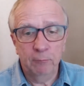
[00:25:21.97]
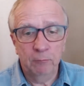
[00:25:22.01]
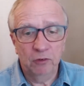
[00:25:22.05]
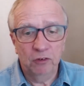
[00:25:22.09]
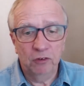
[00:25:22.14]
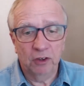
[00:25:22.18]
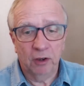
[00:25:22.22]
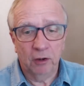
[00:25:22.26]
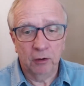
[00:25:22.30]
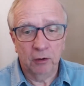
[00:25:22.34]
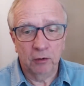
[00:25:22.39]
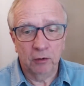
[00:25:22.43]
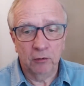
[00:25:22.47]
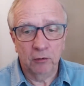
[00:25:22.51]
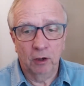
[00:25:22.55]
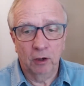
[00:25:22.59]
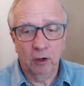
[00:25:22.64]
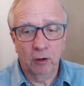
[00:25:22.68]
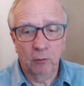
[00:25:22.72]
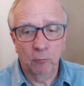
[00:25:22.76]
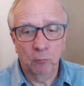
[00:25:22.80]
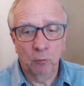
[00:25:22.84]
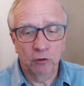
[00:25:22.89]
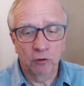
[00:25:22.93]
So
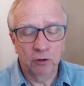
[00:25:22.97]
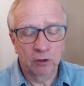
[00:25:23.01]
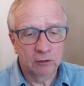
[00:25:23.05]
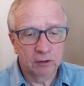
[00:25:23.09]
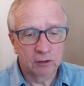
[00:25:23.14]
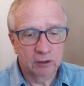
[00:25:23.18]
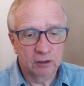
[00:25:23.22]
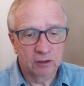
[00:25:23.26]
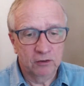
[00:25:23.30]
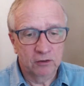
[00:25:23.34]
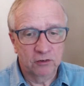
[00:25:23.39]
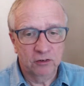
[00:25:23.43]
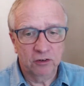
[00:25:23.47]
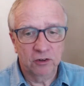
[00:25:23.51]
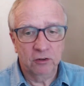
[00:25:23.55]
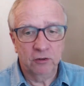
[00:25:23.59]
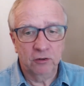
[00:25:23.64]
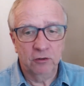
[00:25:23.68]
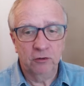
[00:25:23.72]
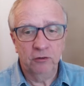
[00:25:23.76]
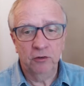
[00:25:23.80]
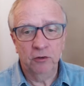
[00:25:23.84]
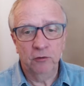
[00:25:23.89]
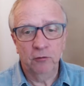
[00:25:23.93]
what I'm going to do
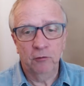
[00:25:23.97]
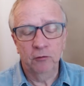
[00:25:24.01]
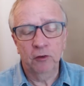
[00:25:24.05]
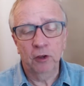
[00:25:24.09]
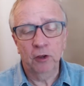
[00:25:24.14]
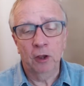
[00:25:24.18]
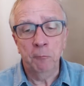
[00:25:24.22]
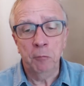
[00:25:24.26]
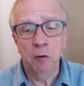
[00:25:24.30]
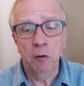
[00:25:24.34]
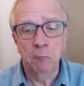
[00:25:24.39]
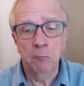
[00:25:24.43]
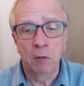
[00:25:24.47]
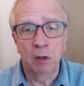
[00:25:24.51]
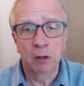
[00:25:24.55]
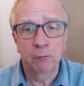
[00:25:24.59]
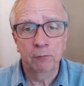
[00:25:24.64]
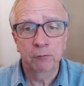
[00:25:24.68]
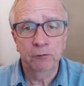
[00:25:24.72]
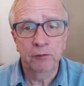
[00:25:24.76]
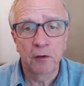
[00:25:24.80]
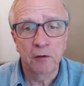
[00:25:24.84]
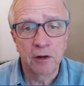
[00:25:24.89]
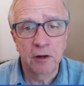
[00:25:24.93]
is, obviously, I'll put my
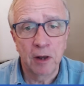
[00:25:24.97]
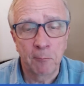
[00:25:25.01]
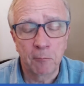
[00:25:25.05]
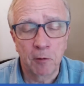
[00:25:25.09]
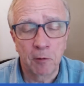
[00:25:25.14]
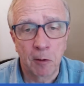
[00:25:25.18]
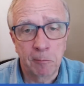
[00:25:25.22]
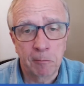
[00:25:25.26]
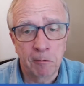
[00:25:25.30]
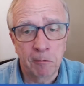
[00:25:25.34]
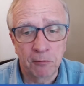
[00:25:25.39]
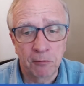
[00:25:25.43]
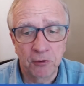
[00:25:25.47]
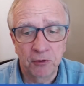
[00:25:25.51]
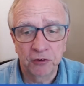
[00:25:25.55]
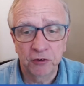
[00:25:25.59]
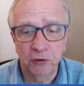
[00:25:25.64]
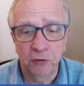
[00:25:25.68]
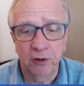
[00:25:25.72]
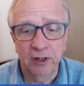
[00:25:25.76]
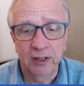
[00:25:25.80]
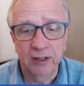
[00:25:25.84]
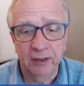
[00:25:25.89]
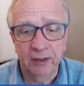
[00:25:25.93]
phone number up on the
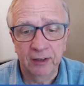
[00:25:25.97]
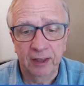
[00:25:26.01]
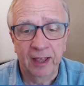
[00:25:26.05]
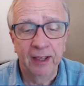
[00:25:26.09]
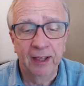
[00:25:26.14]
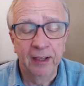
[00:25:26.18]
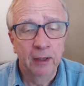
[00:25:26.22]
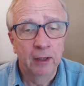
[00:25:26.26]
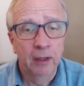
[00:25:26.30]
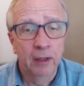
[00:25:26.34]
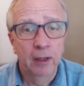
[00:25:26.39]
screen there.